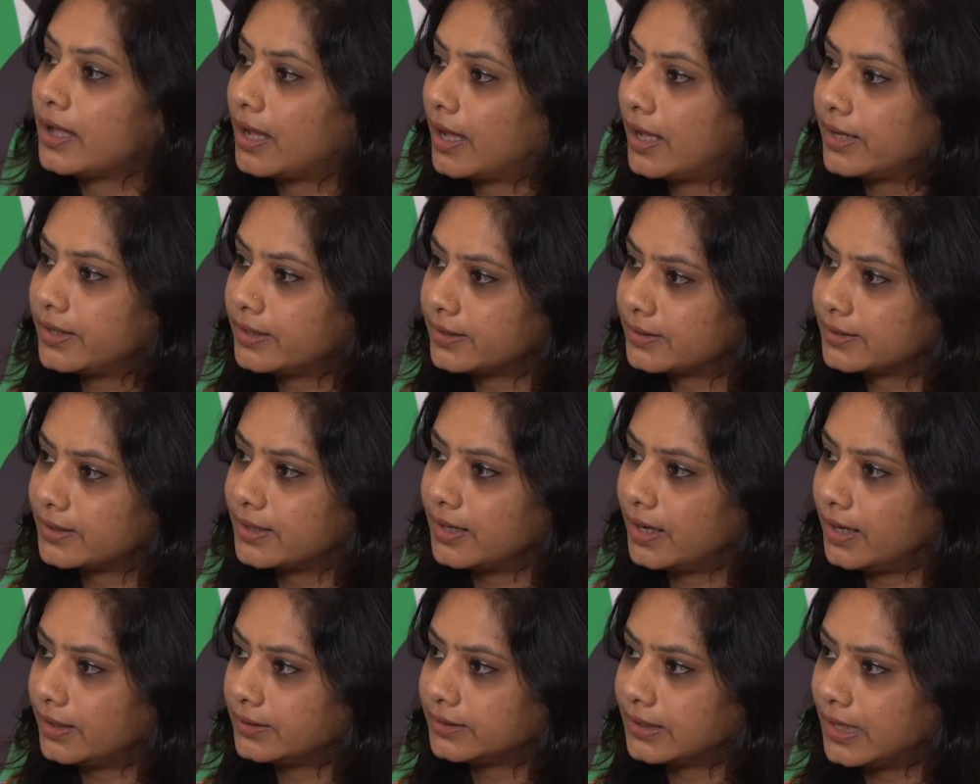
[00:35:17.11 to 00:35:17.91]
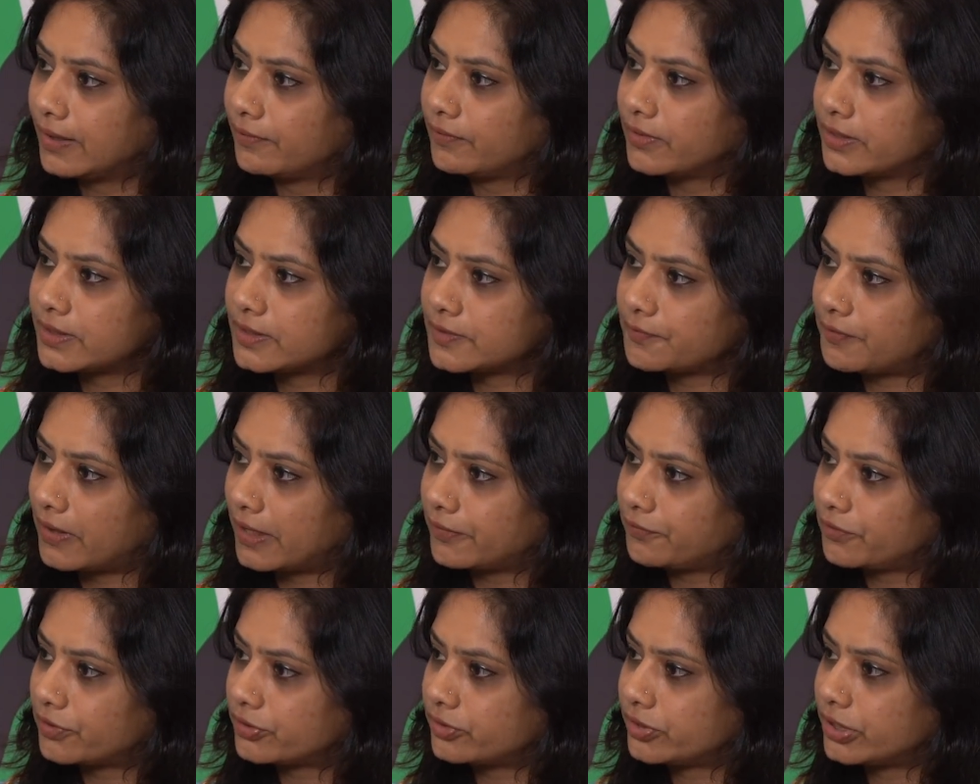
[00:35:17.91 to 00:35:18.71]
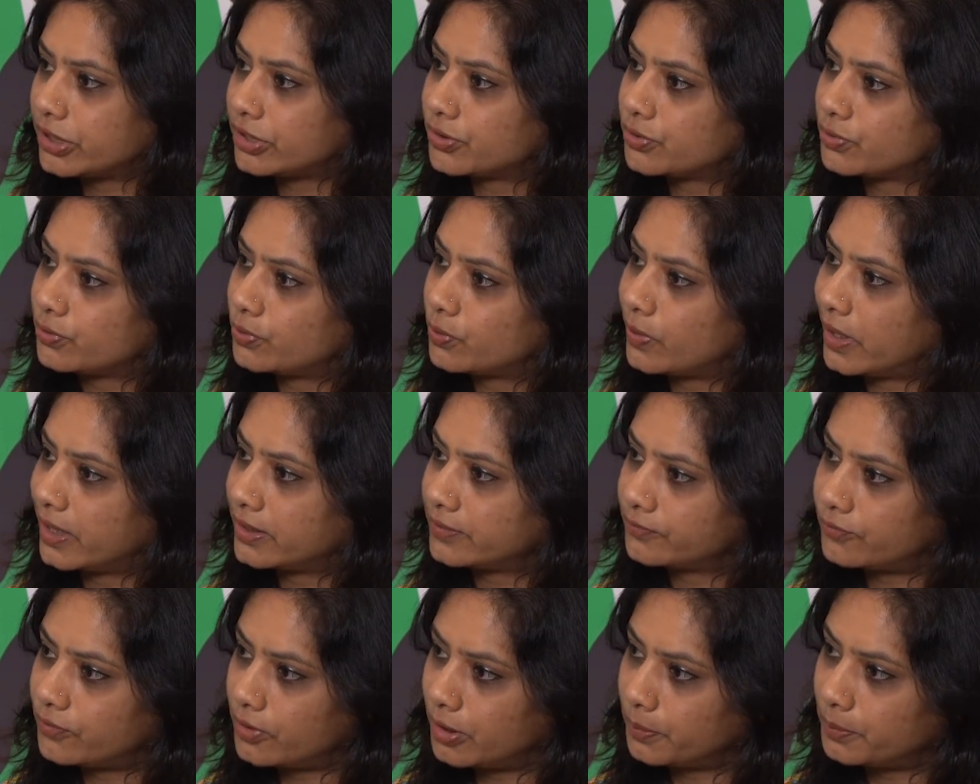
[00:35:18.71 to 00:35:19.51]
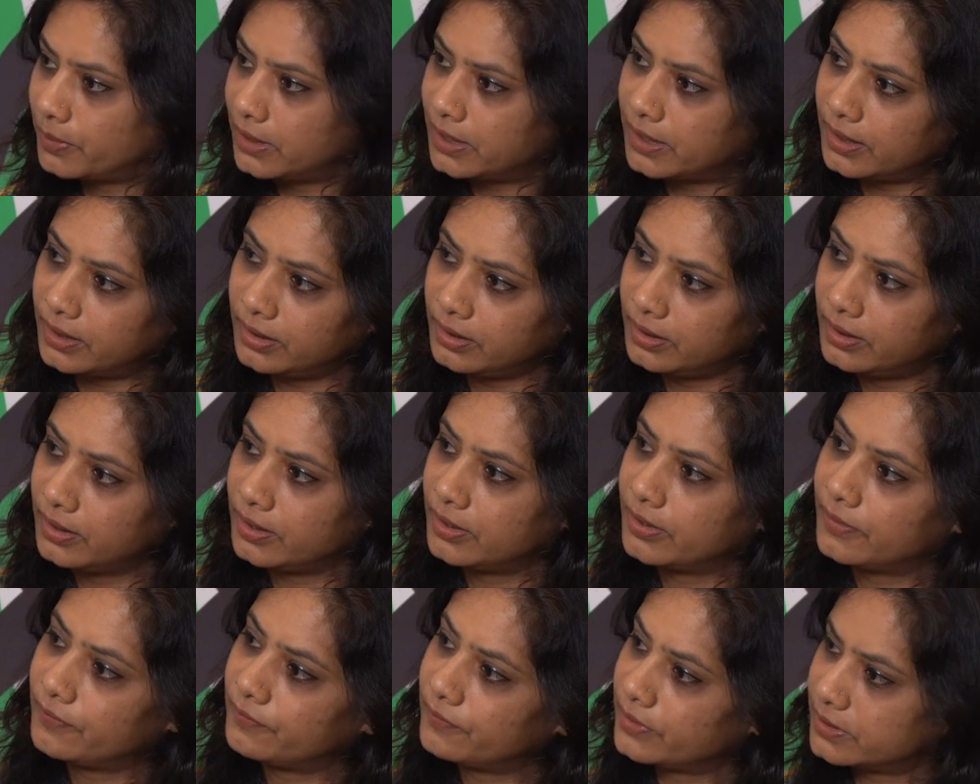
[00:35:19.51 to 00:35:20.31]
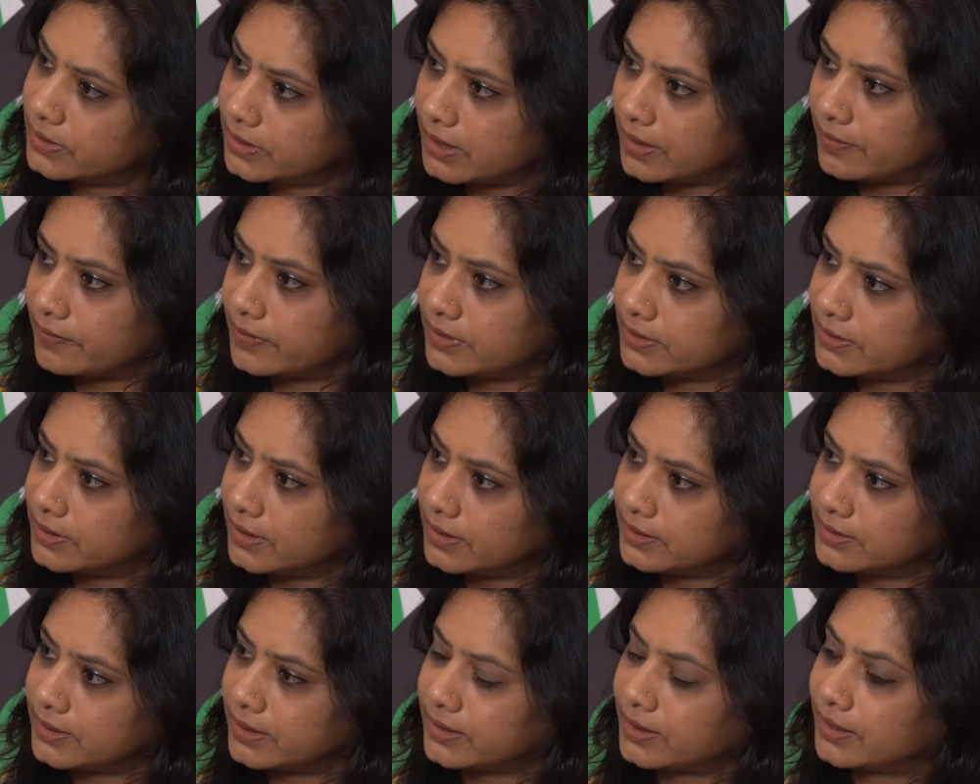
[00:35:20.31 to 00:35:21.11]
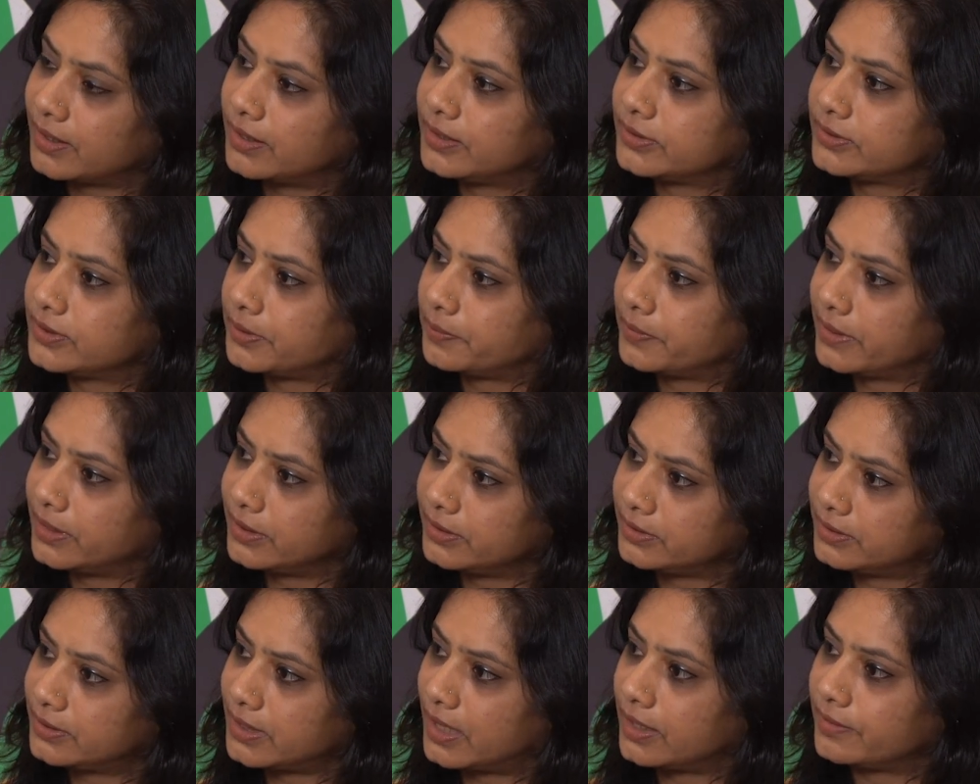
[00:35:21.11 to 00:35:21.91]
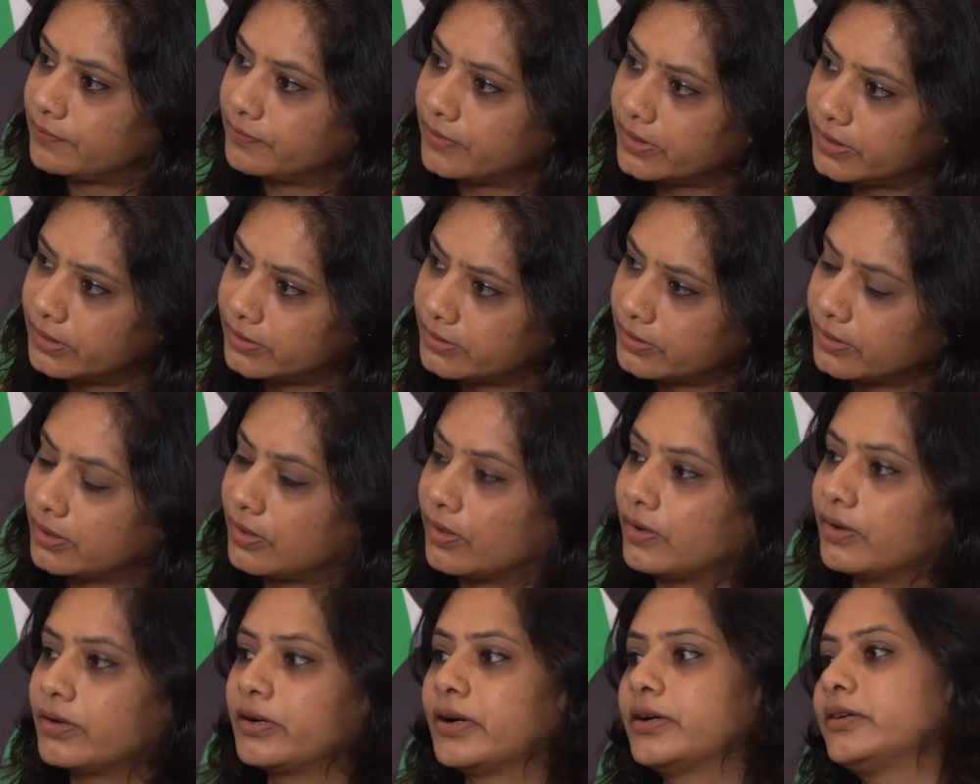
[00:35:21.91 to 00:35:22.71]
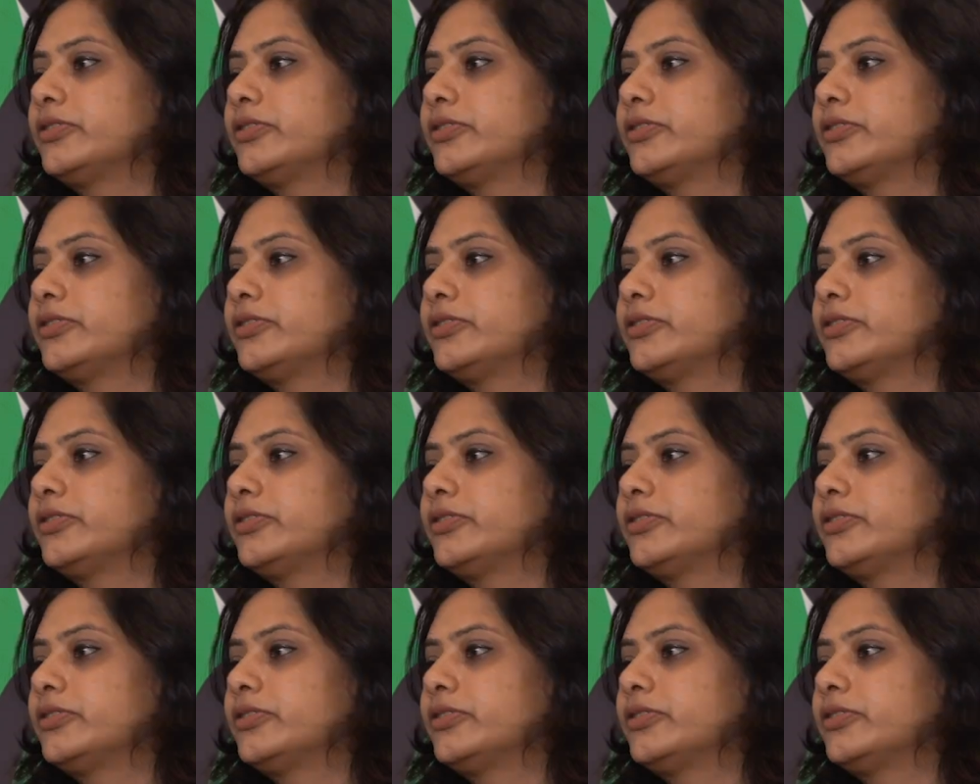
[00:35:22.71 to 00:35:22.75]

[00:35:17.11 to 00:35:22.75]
Harit Ghar covers five four three two one formula, which covers Jal, Jangal, Jameen, Janwar or